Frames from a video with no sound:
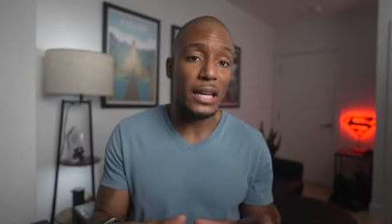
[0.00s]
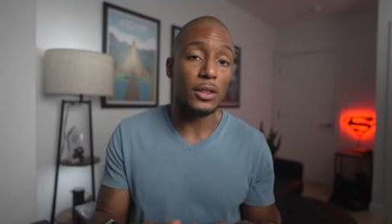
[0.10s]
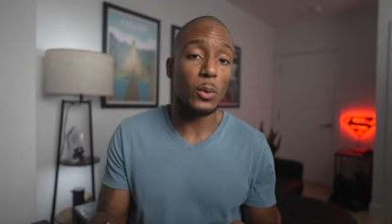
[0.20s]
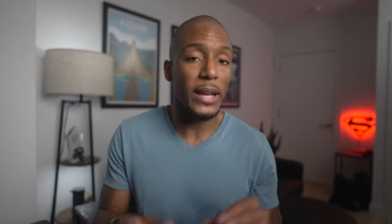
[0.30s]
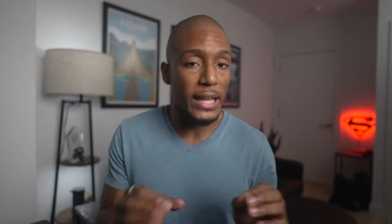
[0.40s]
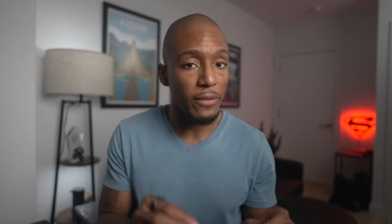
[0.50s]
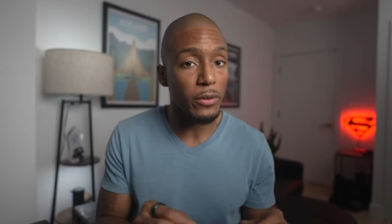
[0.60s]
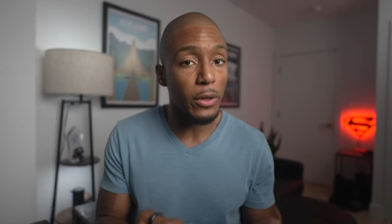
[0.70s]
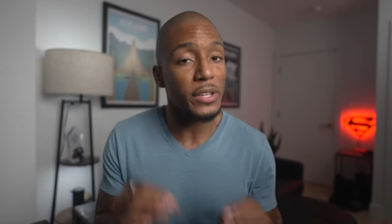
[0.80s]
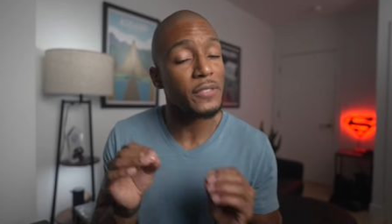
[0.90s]
out the way, even
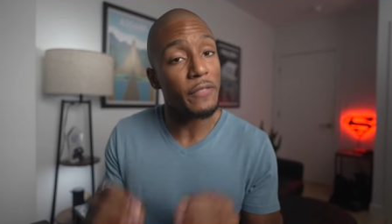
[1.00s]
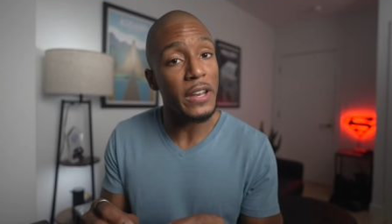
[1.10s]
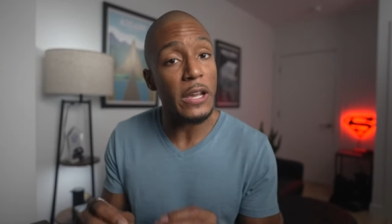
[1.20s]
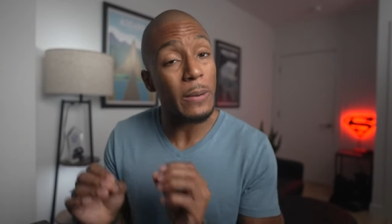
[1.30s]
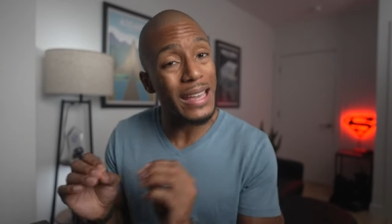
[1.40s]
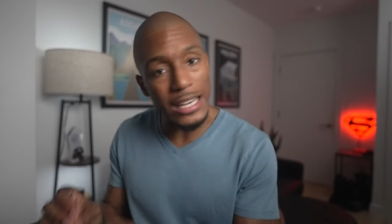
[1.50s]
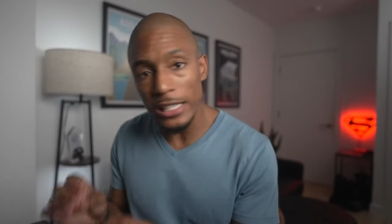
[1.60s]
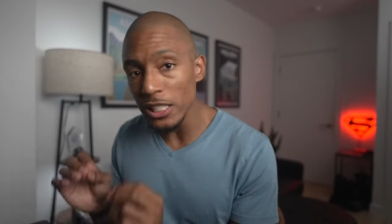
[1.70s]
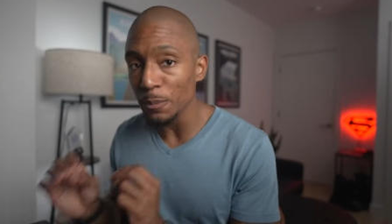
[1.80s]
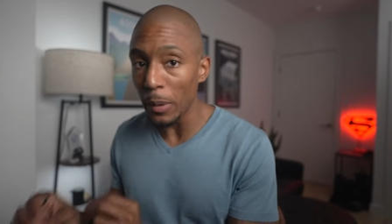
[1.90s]
though this video
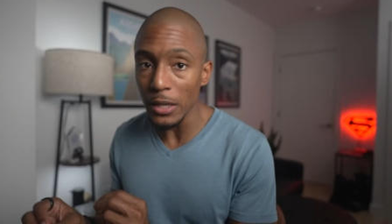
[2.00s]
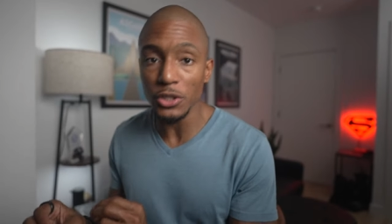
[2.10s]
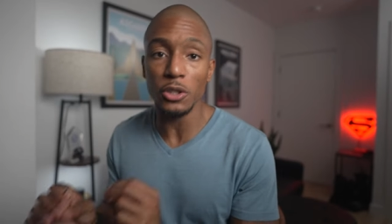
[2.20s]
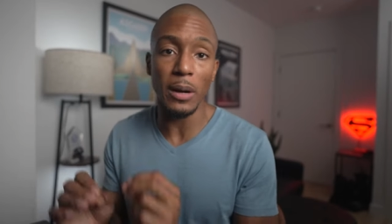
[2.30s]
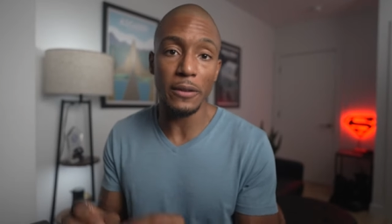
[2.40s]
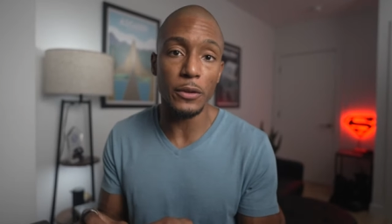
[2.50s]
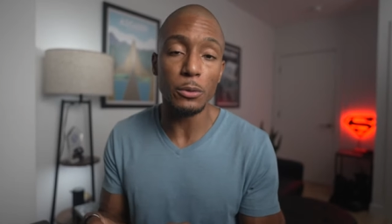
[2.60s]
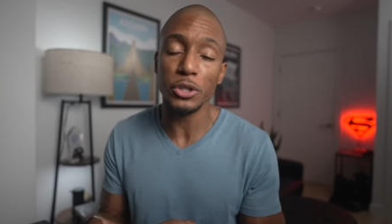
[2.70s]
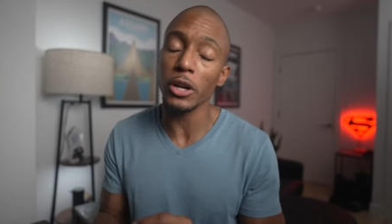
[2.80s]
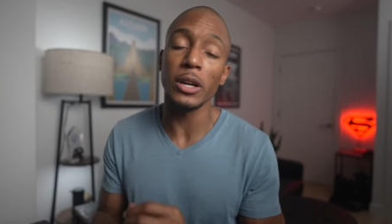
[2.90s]
is sponsored by
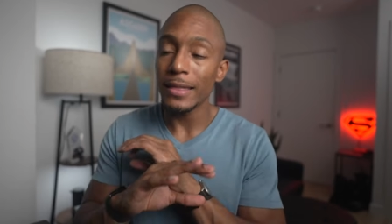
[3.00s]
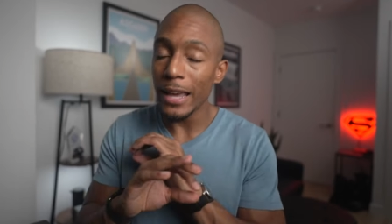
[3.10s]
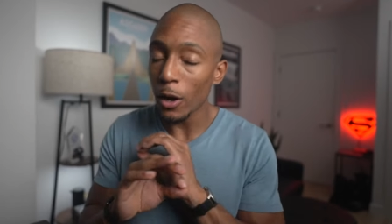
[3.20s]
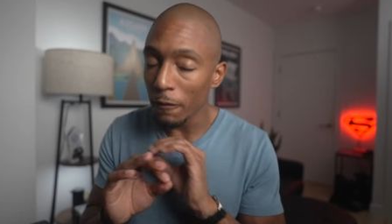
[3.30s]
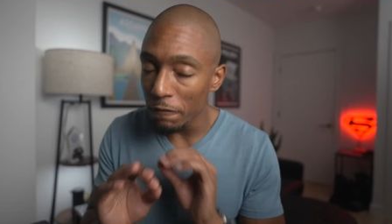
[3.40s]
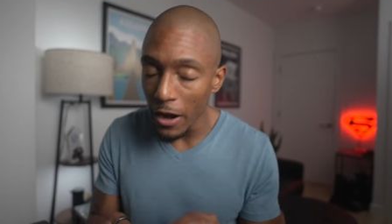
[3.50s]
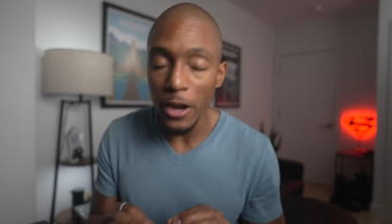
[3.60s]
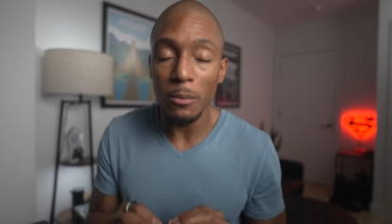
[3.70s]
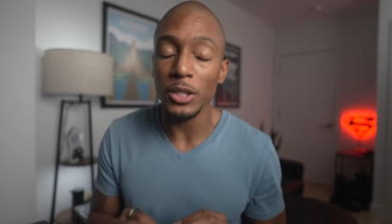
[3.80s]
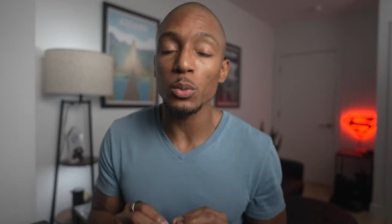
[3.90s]
Future, they are
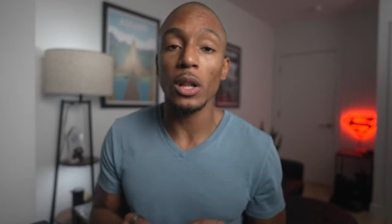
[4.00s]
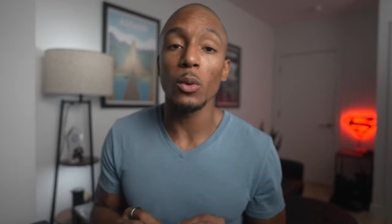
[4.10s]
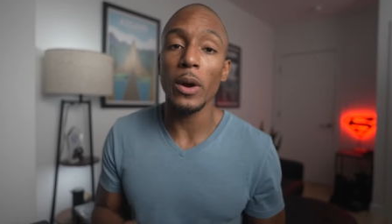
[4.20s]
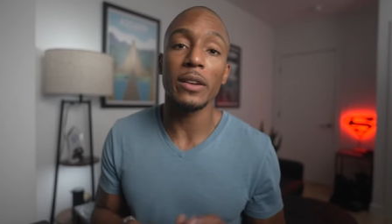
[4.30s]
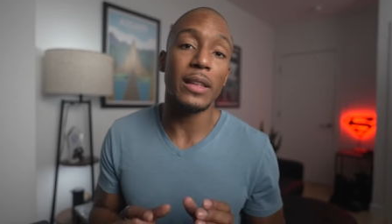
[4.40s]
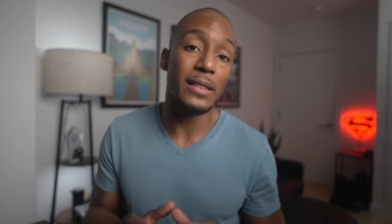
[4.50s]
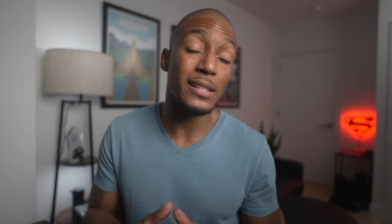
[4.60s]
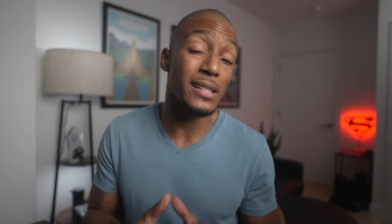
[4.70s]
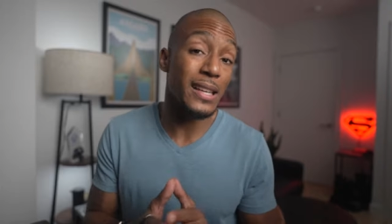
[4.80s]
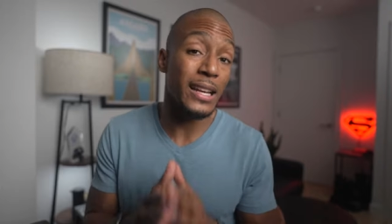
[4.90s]
very much well aware that
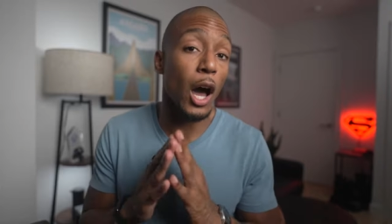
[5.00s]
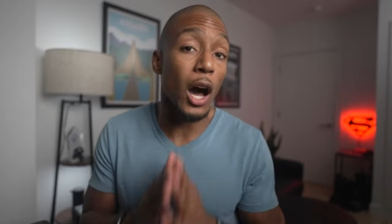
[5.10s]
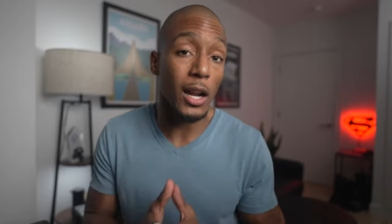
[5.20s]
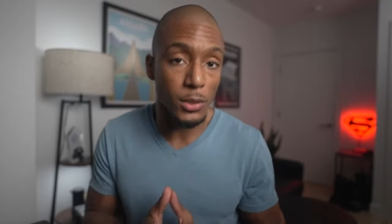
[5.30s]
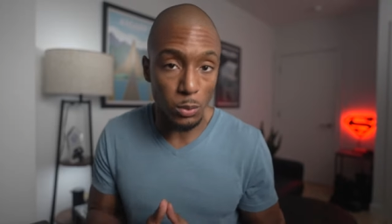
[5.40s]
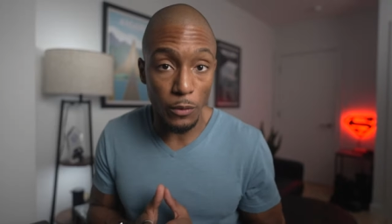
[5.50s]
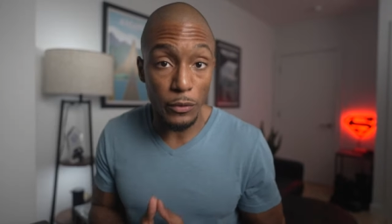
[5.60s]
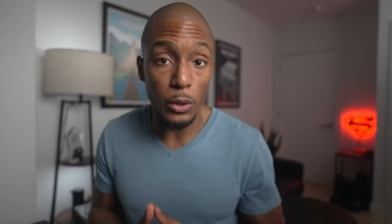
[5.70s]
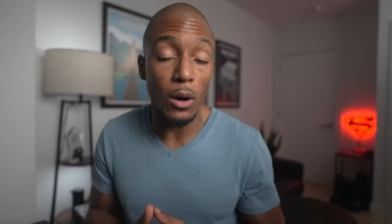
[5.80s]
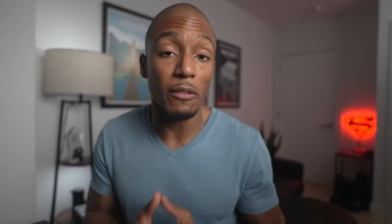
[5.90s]
this is an honest
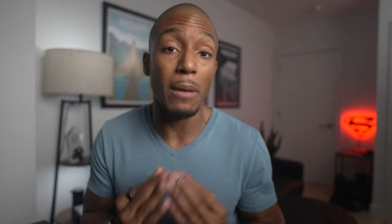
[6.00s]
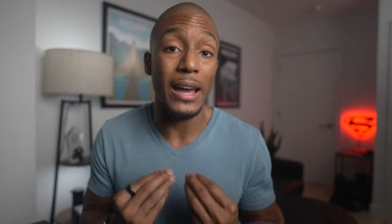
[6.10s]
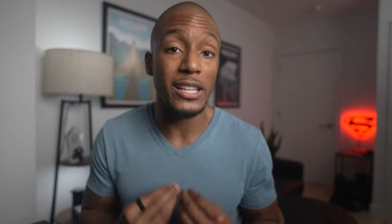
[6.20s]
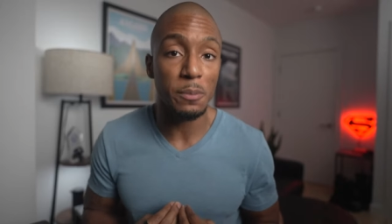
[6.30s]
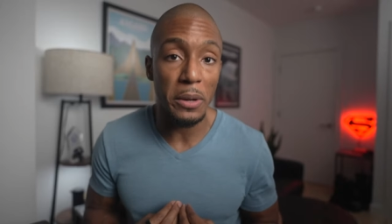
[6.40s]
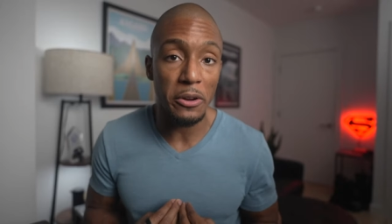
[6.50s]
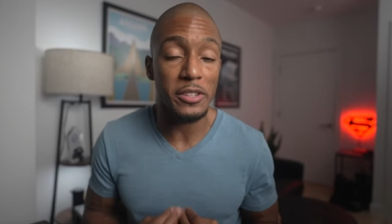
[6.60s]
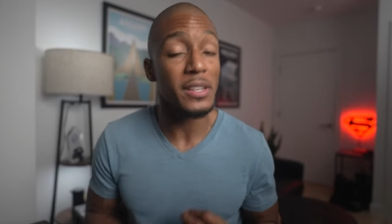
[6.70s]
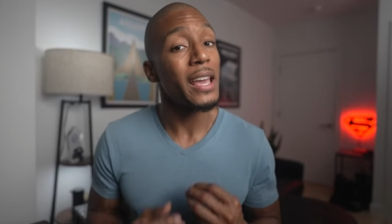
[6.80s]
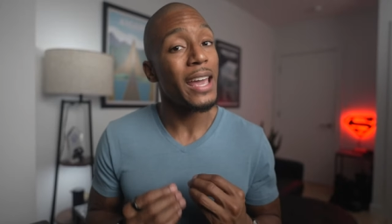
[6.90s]
review of my
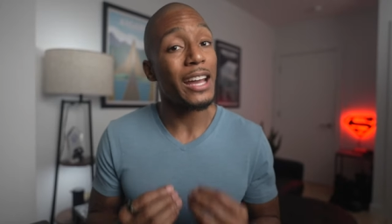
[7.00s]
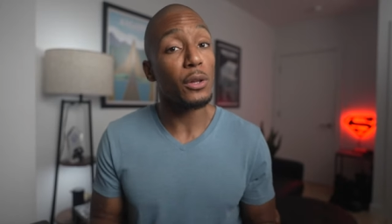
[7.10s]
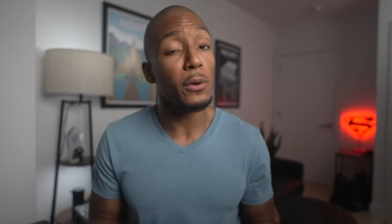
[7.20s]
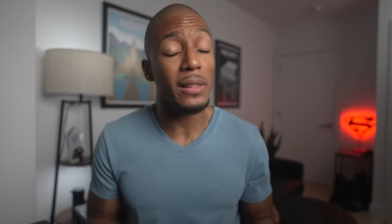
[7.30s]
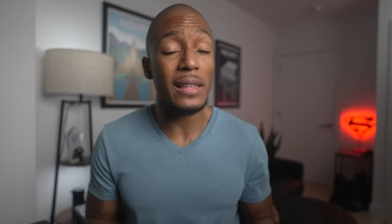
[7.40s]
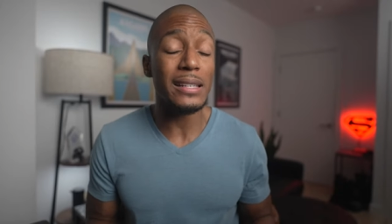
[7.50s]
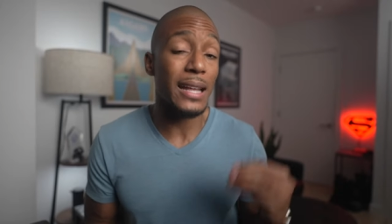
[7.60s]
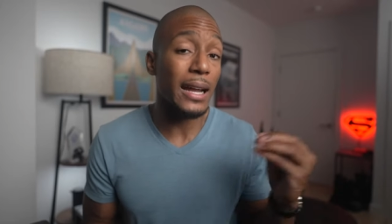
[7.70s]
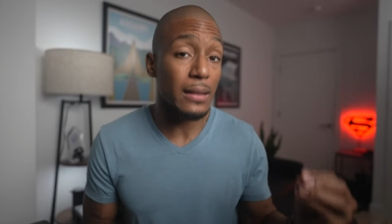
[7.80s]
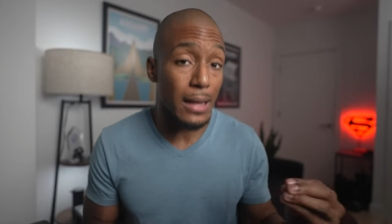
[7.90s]
experience, including things
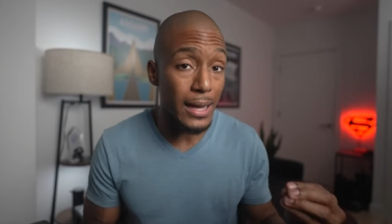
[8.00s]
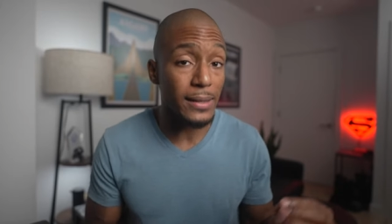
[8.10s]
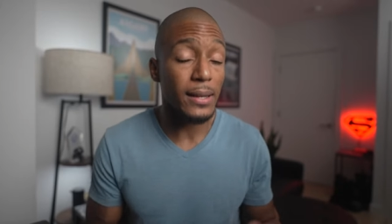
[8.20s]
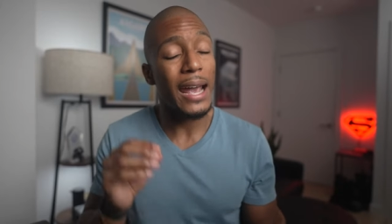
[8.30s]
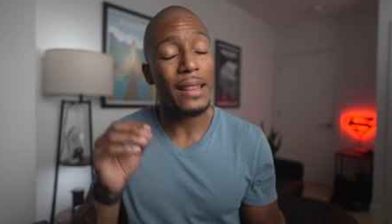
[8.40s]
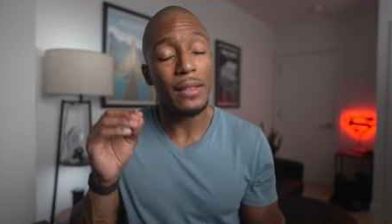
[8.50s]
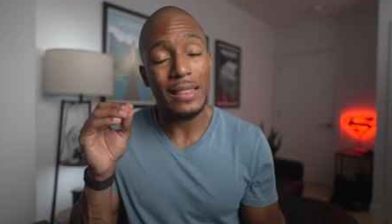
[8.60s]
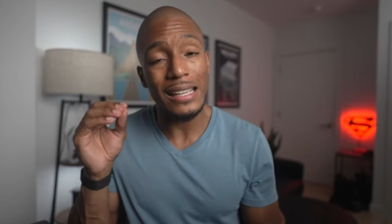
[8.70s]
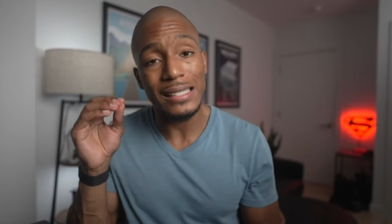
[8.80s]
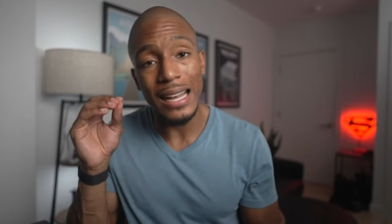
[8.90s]
that I liked and the
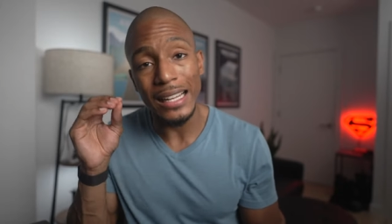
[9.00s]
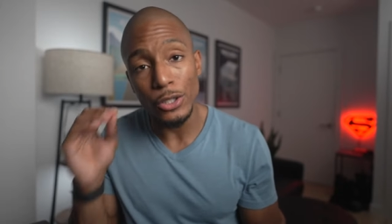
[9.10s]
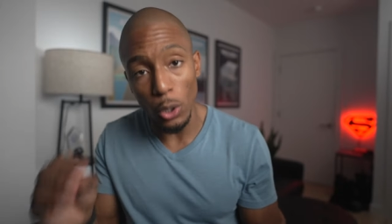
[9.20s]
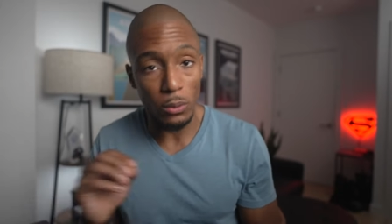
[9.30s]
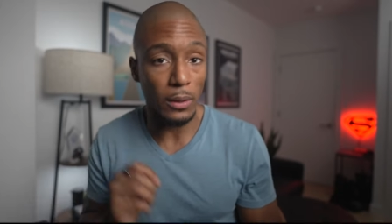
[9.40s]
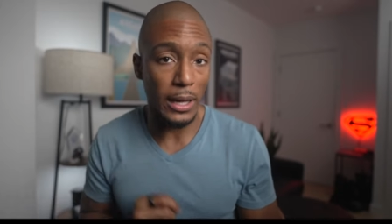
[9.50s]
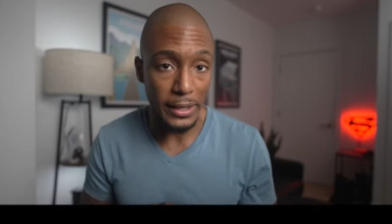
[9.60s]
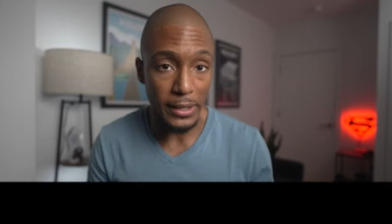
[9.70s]
things that I don't like.